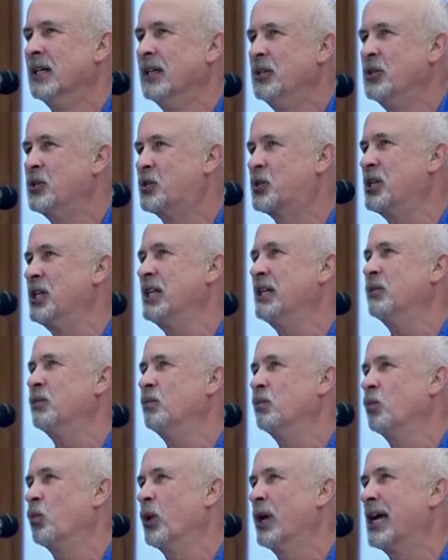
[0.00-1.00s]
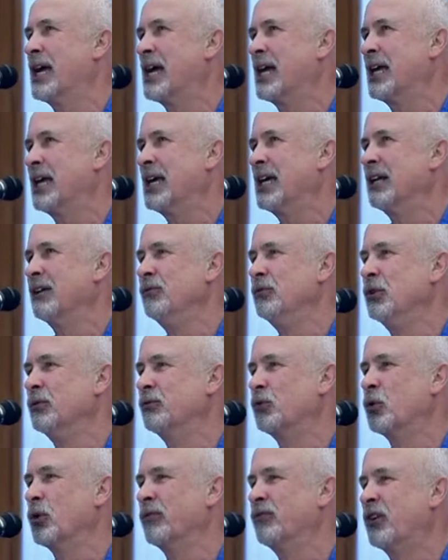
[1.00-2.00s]
You see way out ahead of you
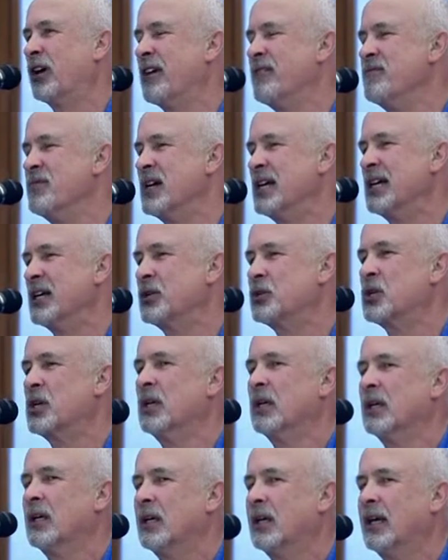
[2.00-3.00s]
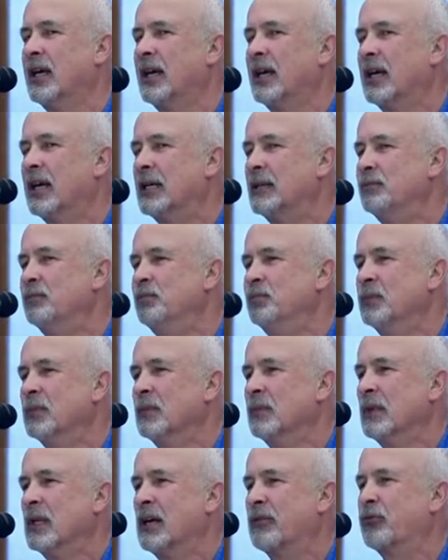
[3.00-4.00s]
four or five miles um,
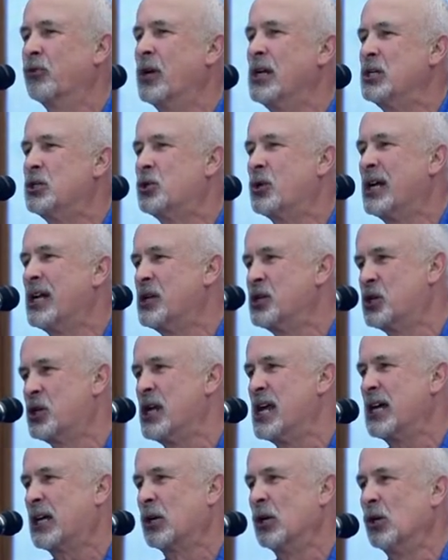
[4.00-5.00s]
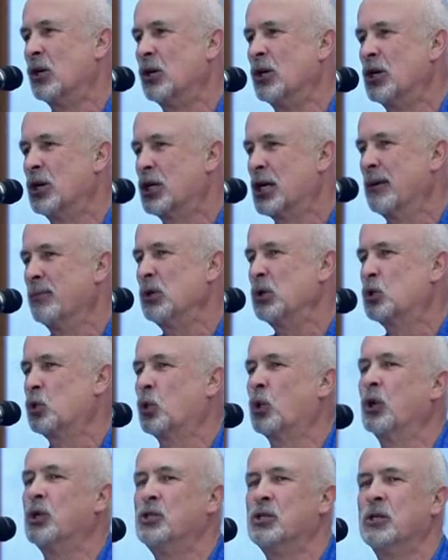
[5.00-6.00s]
a freight train snaking along, coming
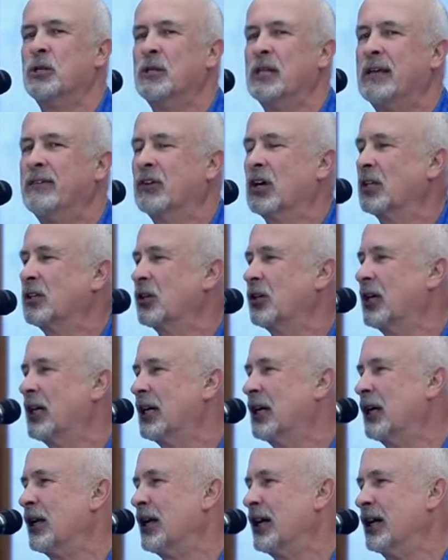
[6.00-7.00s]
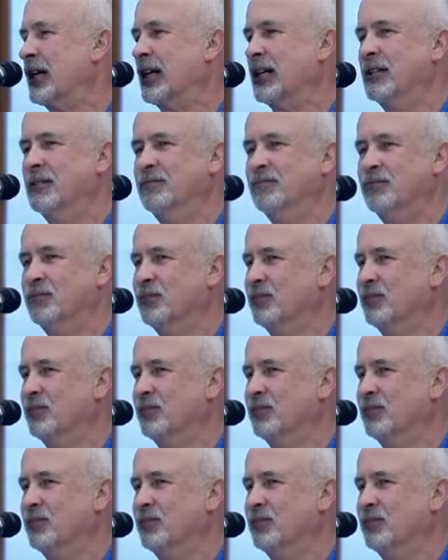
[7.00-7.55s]
towards you, and they've got their headlight on.